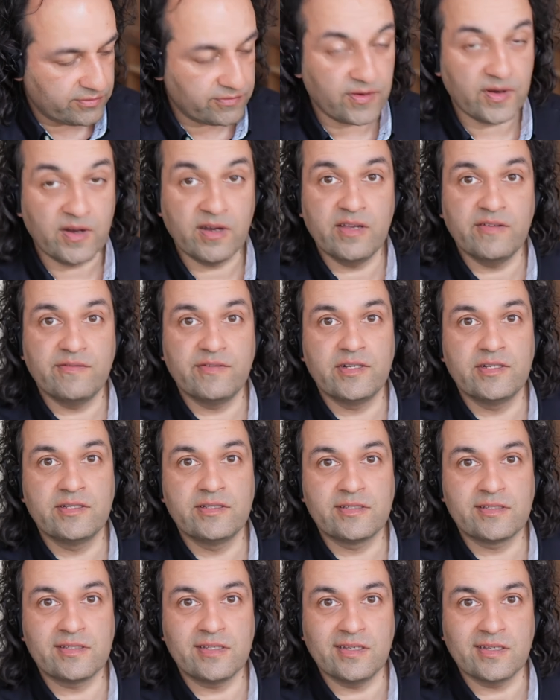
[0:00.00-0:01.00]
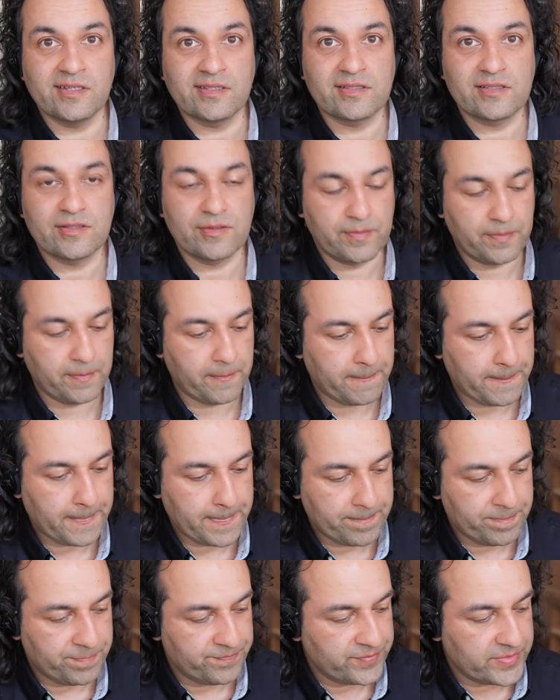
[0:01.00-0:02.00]
5, 6.
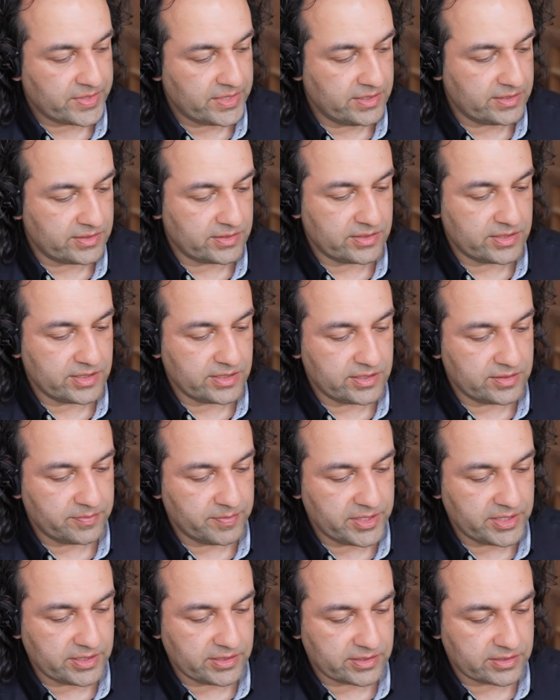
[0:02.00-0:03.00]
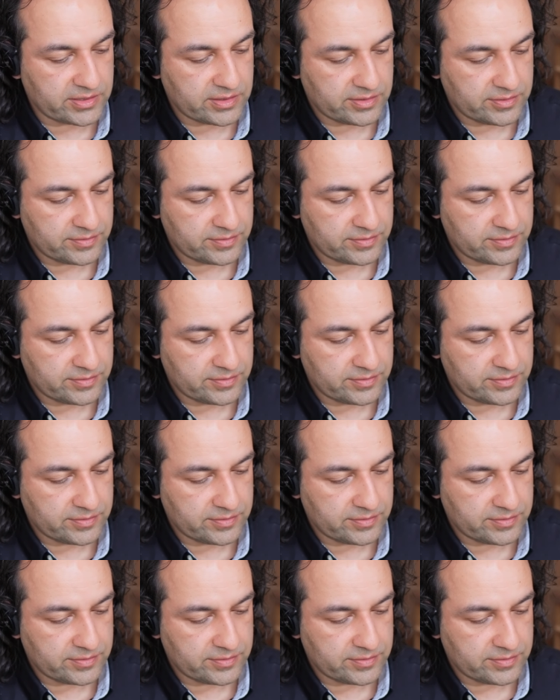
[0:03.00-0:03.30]
Here's the D diminished.